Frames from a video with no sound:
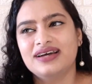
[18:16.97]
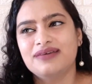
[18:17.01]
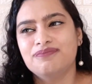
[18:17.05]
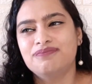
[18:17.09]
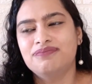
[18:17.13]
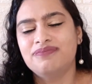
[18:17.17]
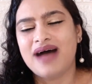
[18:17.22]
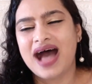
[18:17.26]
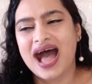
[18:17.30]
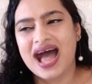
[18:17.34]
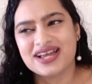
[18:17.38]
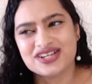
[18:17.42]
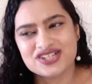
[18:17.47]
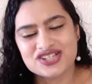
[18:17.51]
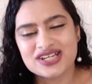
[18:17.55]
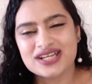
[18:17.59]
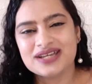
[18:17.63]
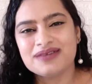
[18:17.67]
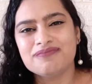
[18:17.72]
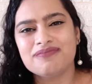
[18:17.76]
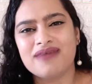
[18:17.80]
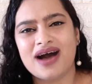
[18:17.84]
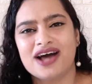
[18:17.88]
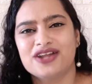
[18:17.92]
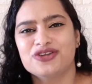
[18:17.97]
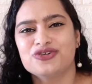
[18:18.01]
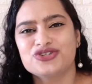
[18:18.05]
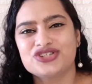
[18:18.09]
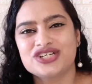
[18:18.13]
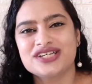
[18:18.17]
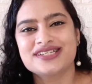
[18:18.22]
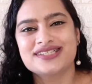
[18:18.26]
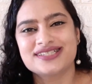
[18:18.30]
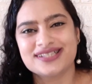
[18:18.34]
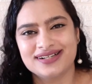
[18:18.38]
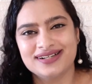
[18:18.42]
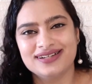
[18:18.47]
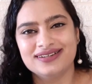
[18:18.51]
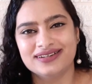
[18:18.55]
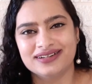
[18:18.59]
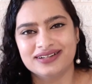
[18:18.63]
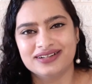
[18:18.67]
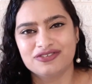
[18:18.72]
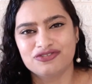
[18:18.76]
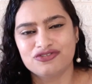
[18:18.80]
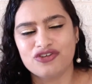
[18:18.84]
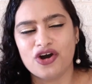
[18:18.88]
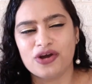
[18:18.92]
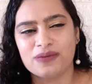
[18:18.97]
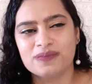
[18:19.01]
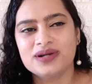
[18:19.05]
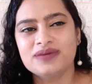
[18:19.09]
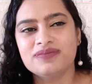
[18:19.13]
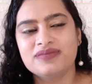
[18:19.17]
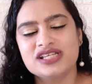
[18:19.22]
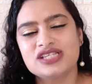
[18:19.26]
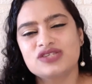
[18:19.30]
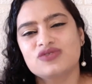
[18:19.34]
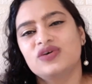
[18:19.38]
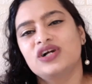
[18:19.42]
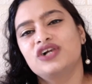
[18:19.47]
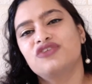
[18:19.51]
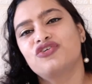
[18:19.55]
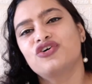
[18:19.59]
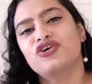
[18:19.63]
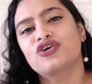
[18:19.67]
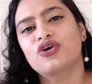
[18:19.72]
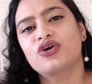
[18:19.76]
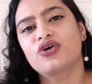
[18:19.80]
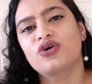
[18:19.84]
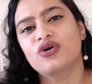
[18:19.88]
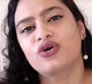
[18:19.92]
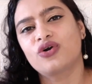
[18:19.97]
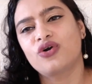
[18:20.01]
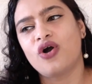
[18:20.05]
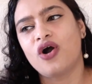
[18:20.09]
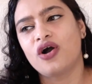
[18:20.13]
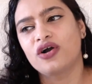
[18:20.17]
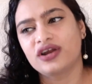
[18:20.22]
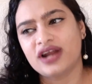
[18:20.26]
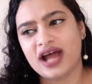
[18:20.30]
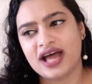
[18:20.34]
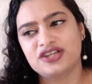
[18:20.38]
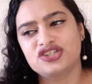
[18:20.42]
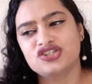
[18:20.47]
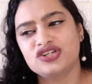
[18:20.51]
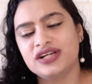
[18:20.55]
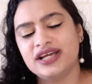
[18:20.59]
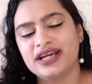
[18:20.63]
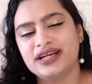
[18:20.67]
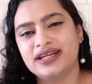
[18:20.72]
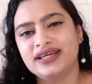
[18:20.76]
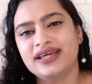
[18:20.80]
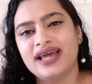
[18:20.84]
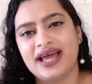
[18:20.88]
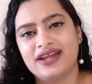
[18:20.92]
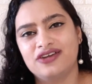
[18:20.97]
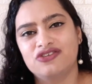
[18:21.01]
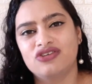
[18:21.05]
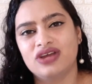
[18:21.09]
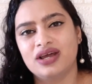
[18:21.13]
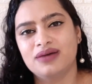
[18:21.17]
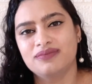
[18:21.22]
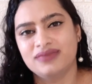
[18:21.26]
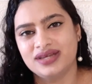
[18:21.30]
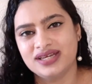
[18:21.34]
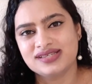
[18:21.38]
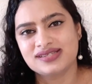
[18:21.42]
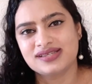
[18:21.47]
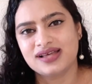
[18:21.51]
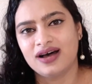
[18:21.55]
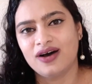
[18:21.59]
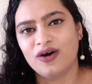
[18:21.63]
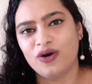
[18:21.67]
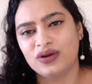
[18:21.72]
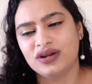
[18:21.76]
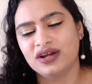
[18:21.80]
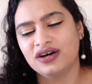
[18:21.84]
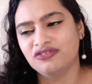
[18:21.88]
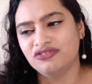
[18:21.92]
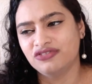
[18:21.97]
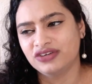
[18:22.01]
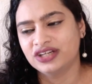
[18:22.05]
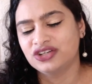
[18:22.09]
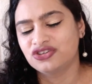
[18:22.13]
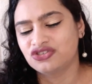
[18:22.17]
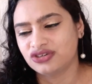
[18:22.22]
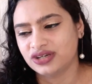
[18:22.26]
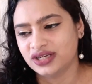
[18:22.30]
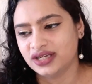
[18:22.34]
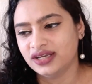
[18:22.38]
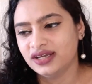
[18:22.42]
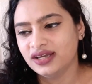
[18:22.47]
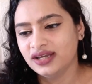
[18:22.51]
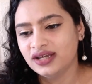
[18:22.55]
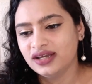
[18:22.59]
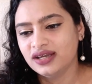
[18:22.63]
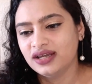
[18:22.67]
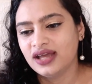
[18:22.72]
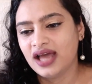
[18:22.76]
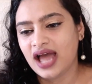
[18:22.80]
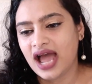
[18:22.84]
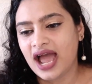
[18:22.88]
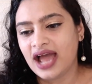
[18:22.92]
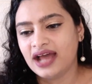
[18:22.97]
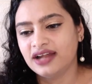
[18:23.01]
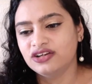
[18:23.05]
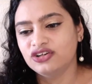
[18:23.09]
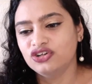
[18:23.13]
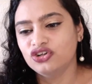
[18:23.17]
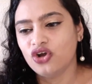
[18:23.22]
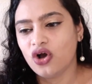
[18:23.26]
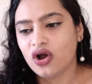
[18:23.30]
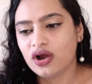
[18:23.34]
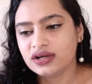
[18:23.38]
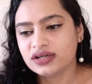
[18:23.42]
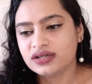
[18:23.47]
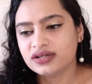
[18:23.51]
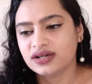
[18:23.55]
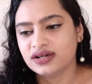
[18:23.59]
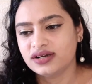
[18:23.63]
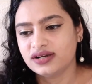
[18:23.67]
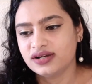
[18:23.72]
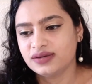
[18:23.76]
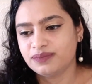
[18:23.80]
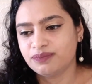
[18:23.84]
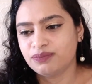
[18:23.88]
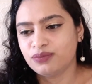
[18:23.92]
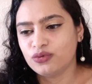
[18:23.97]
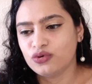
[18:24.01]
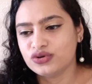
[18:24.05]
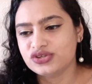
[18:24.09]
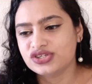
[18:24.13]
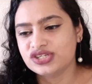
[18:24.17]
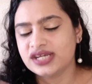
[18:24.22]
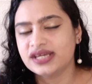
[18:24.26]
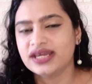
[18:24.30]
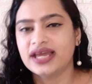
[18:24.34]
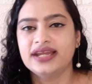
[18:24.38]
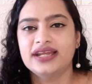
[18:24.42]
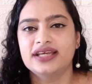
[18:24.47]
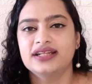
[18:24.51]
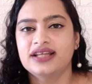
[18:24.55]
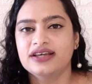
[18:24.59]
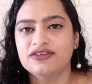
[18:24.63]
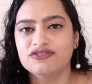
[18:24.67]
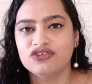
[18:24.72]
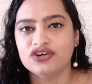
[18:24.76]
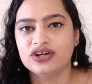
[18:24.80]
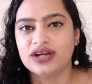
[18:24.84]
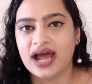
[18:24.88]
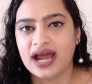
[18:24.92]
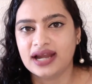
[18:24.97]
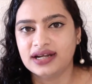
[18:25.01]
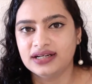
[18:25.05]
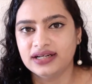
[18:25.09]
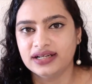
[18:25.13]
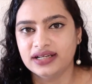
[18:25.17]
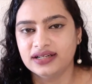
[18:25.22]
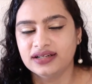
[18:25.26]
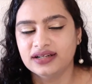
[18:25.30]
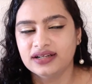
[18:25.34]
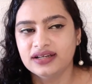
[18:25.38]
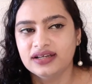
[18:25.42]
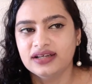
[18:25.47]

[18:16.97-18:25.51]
bashing Manushi Children, former Miss World, for congratulating Andrea Meza on her victory and not posting anything for Adeline.